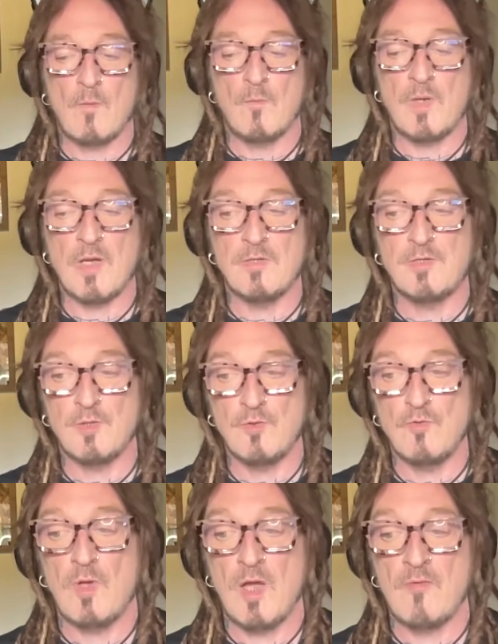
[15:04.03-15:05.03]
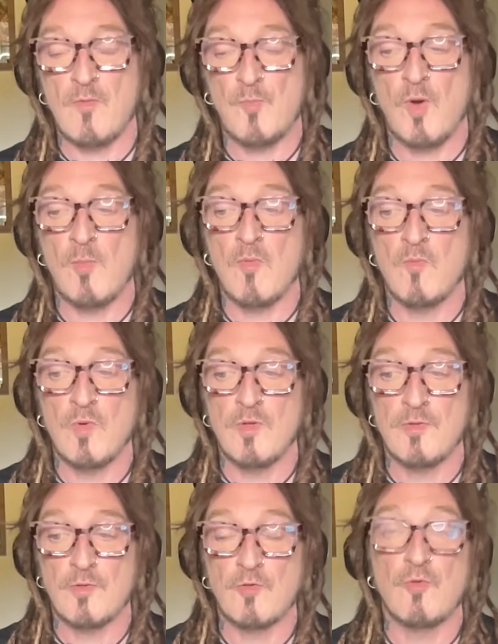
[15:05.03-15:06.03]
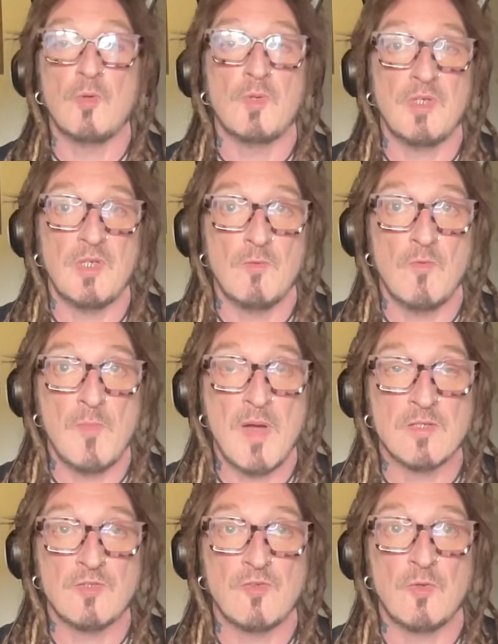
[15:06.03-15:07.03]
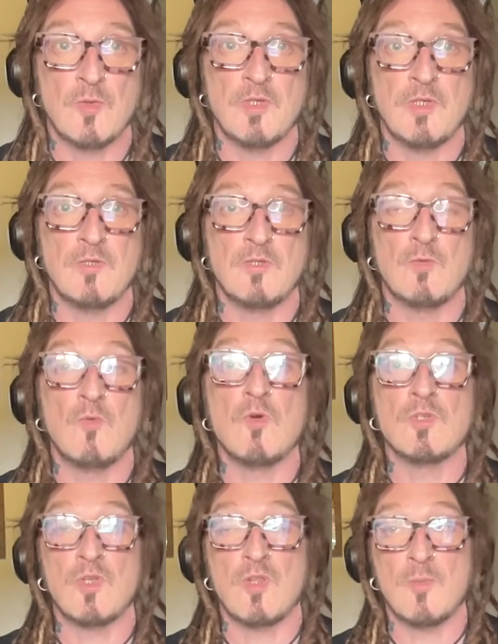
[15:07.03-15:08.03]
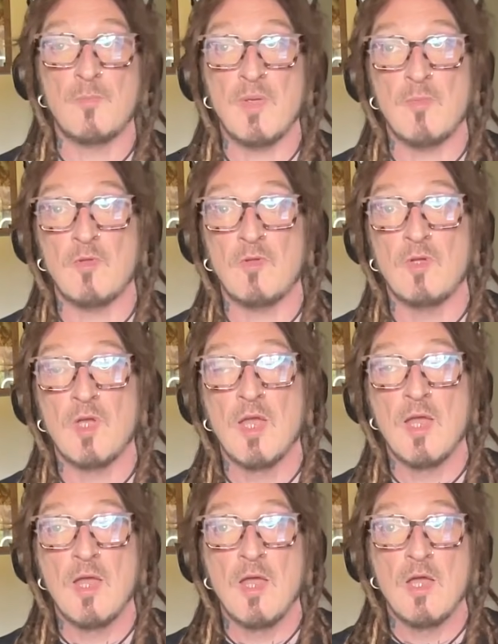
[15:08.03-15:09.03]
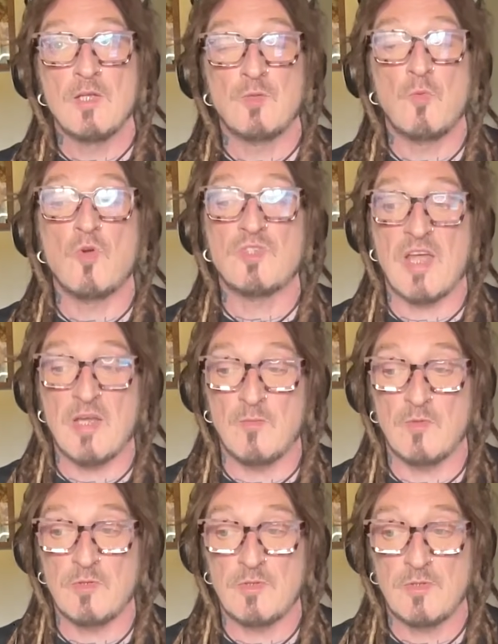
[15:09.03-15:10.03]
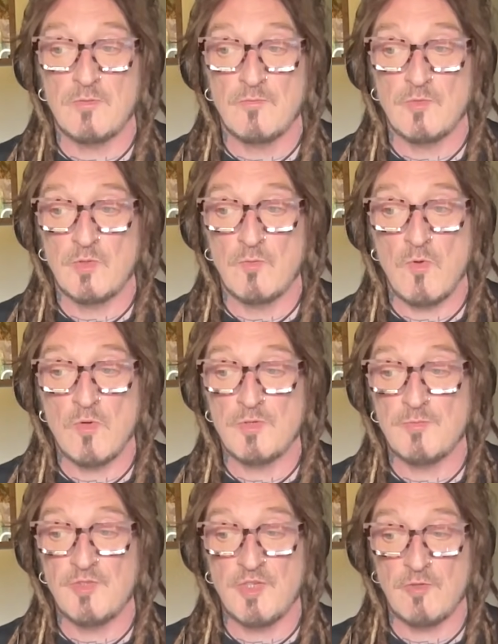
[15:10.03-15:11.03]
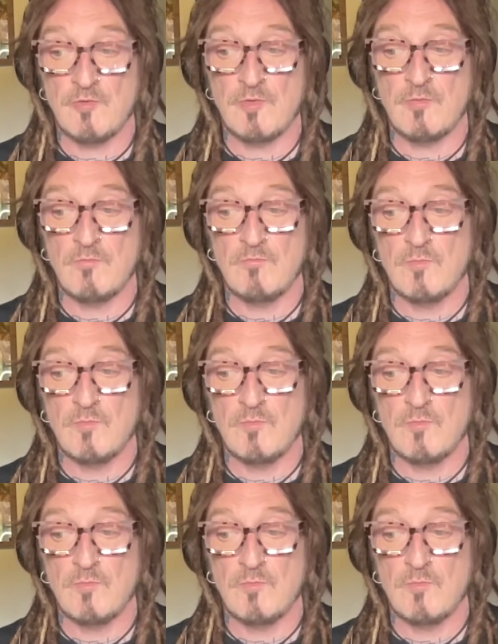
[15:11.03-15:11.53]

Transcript: But I do have a problem with cruelty, with man's cruelty towards other people, towards animals, towards children.